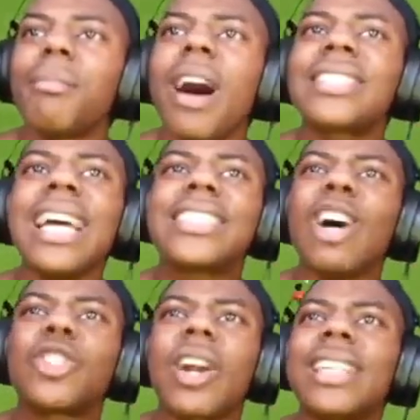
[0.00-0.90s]
Bro, shut
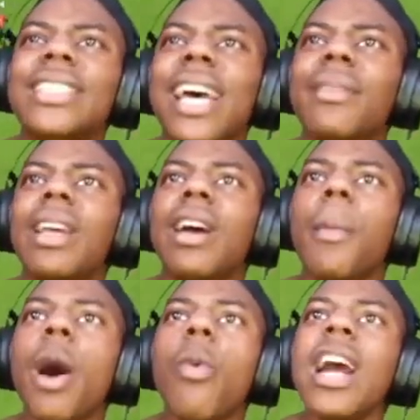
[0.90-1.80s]
your trash up.
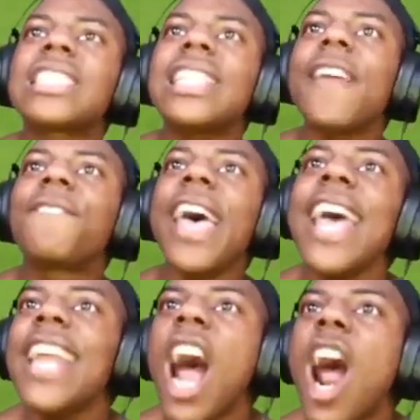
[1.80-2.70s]
Bro, where's the
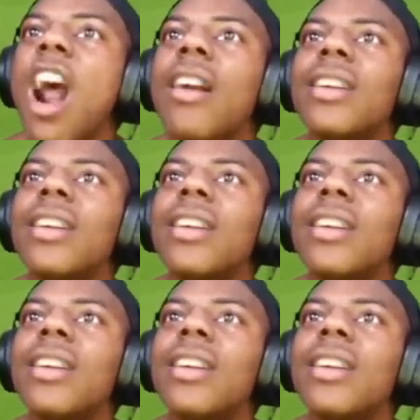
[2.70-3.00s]
defender?